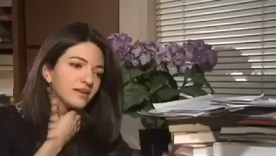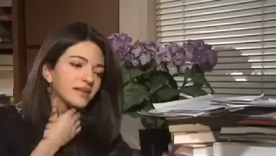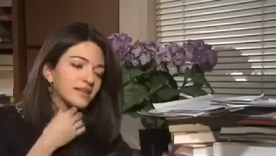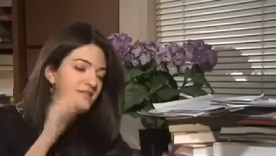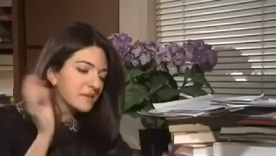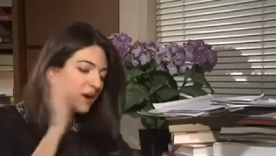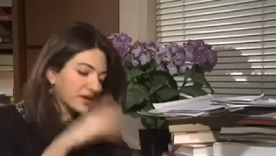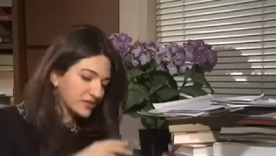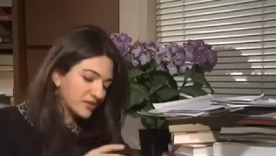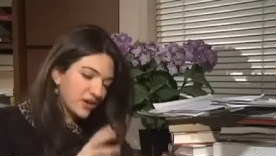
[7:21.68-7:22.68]
Let's get
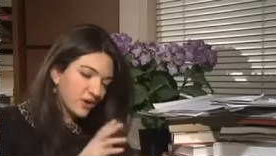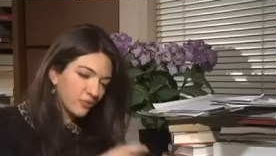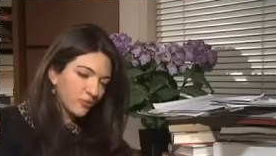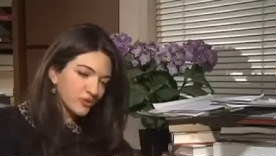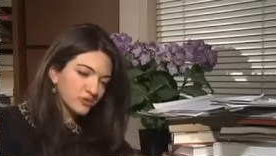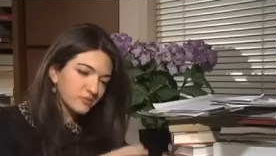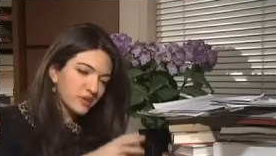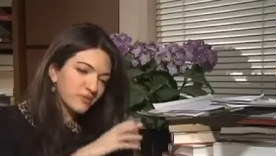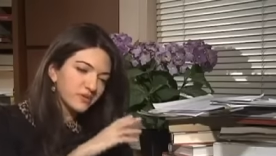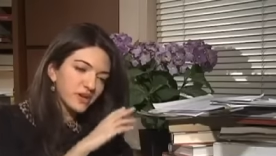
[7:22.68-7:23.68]
back to the Arab world.
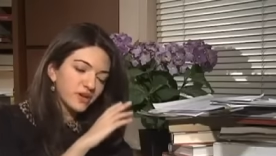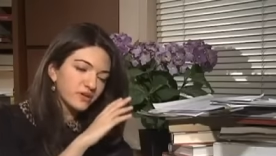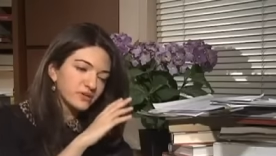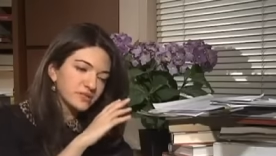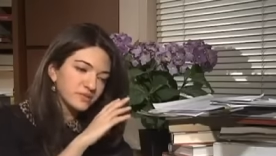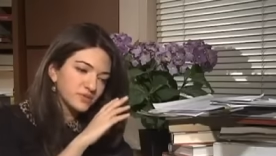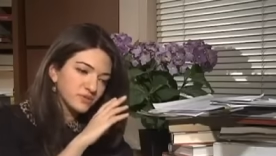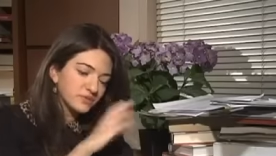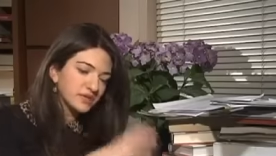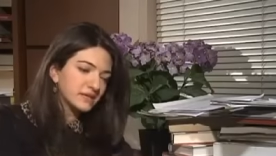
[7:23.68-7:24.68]
People there seem
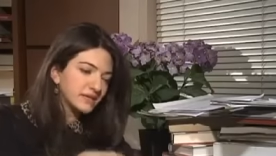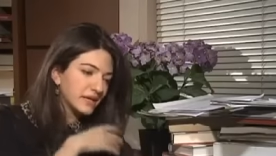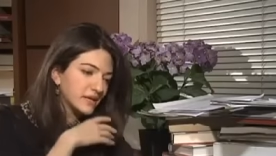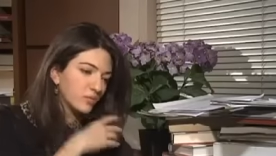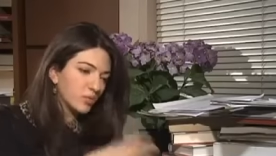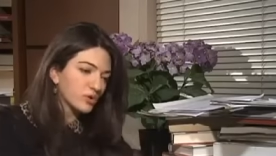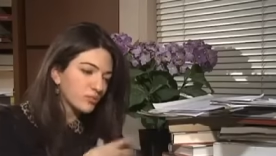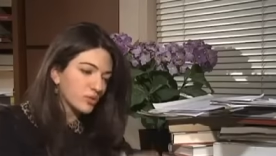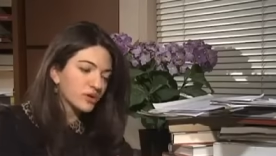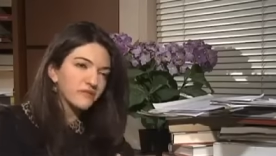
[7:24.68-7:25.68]
to be getting more
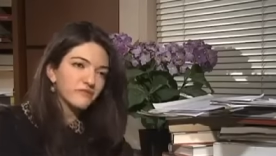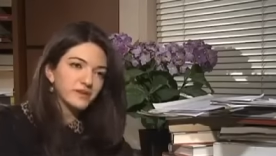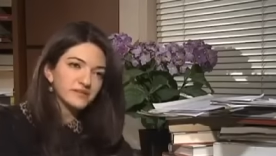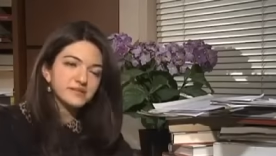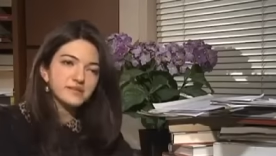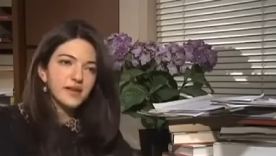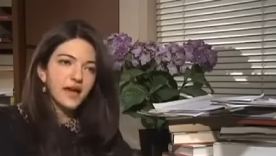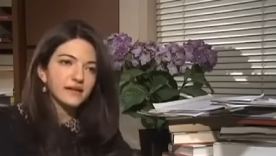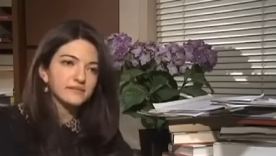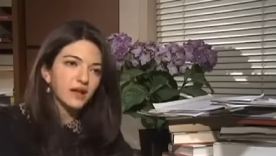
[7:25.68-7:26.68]
and more convinced
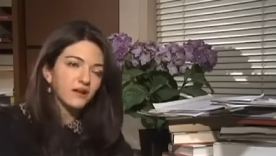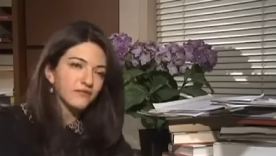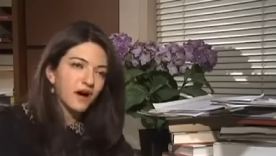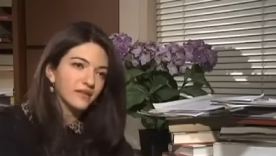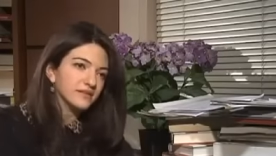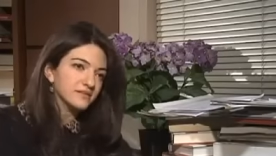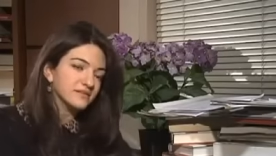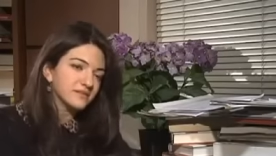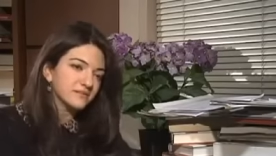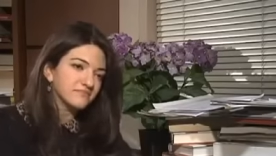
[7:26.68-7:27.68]
that
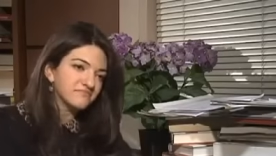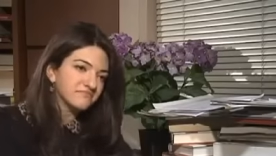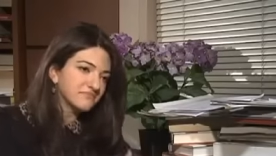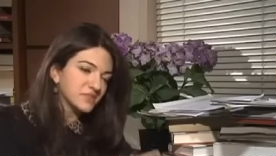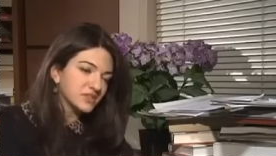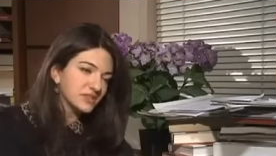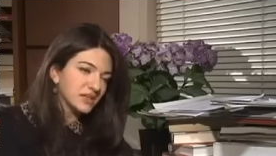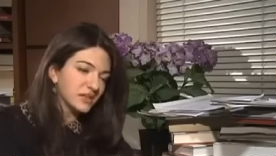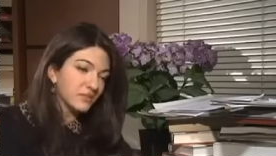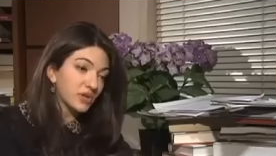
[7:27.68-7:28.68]
nonviolence doesn't
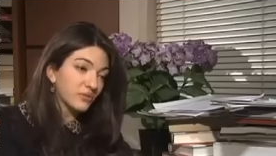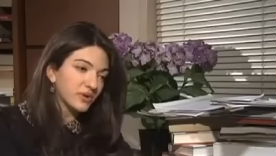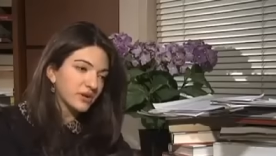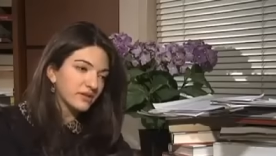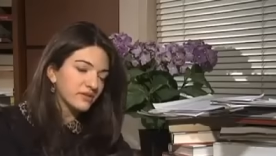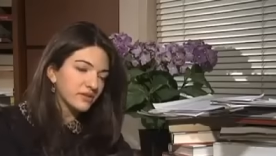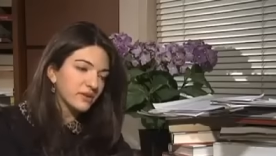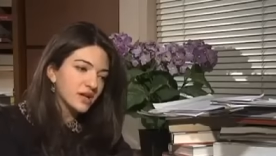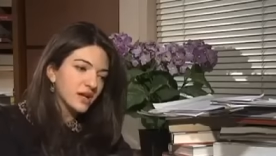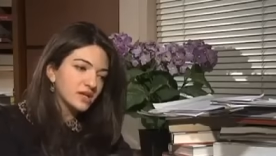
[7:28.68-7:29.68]
get them anywhere either.
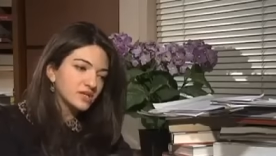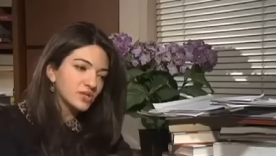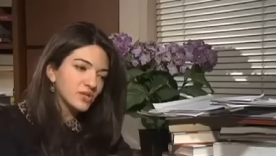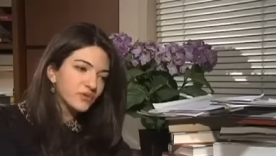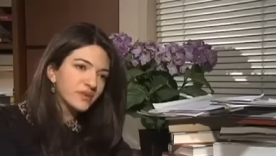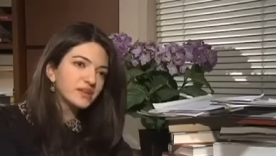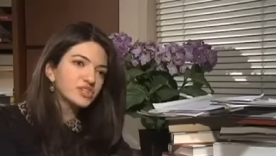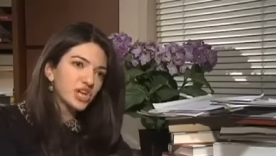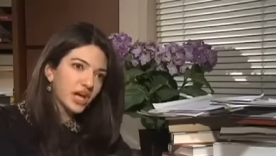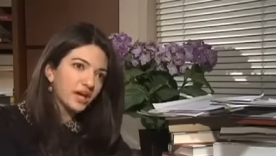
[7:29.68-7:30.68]
Do you
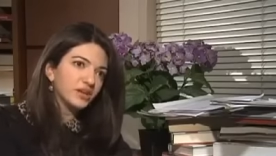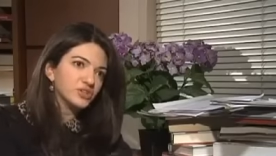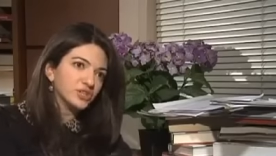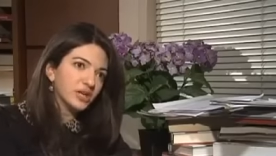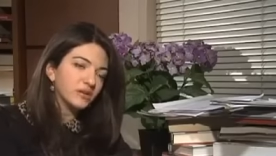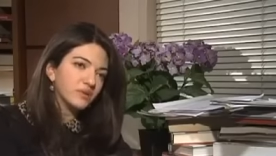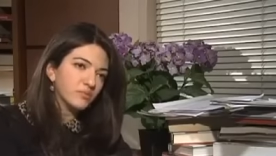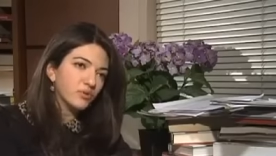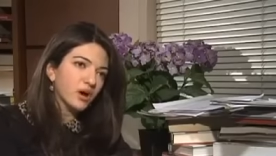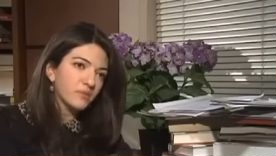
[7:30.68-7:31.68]
think change can
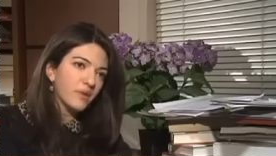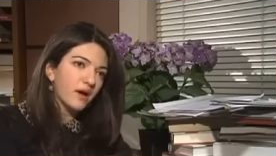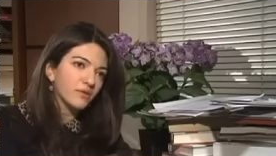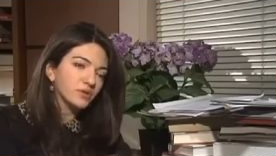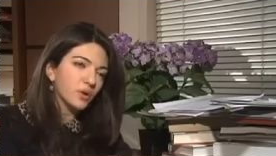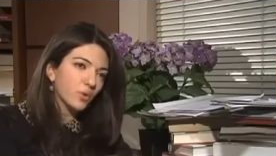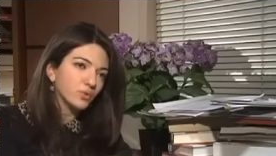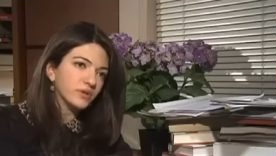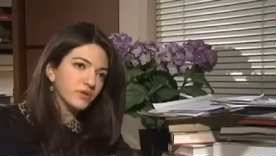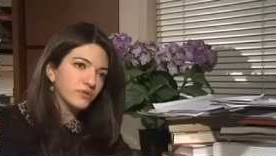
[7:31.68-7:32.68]
be brought about
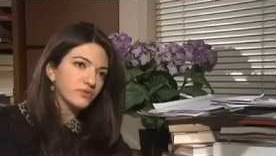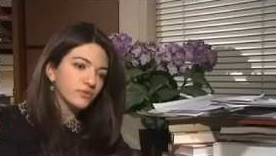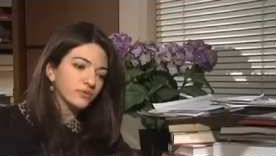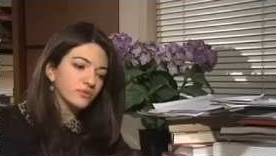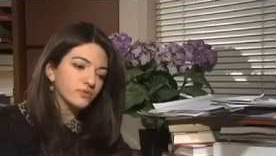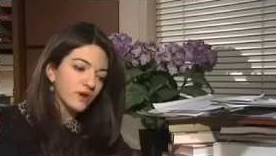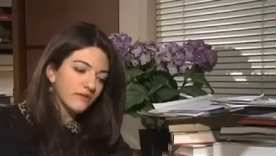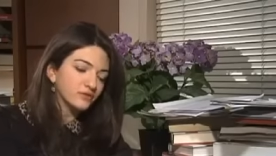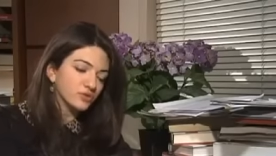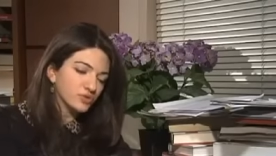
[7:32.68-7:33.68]
only through
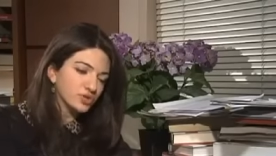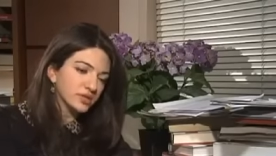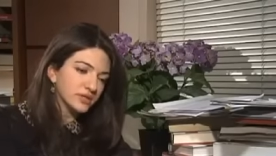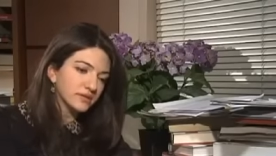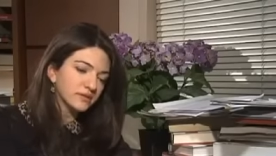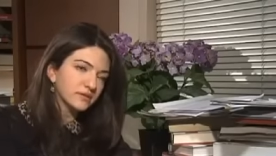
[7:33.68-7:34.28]
revolution?